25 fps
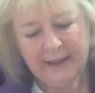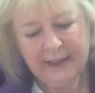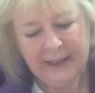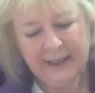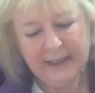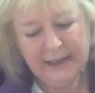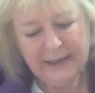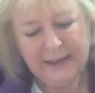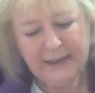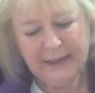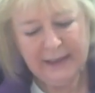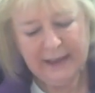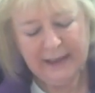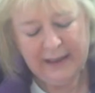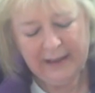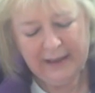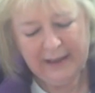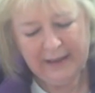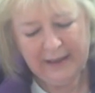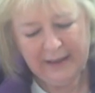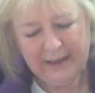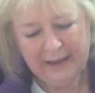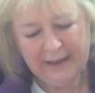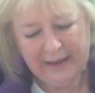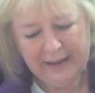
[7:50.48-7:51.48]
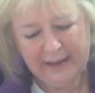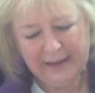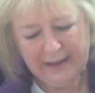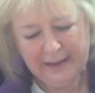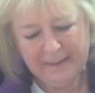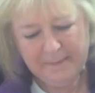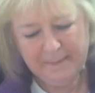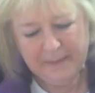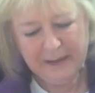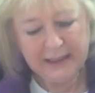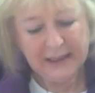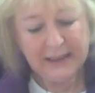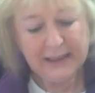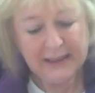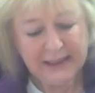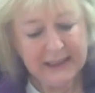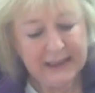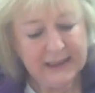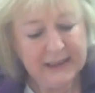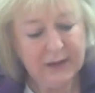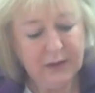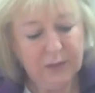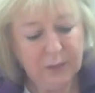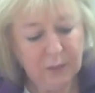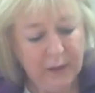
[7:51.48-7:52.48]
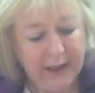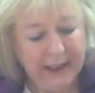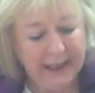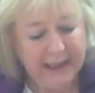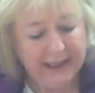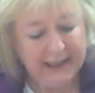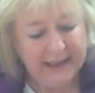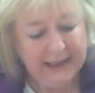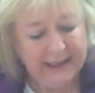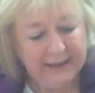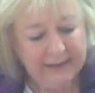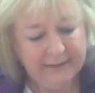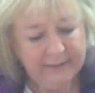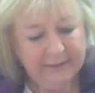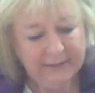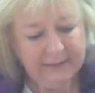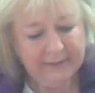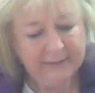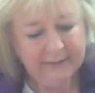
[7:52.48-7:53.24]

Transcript: in a consistent way.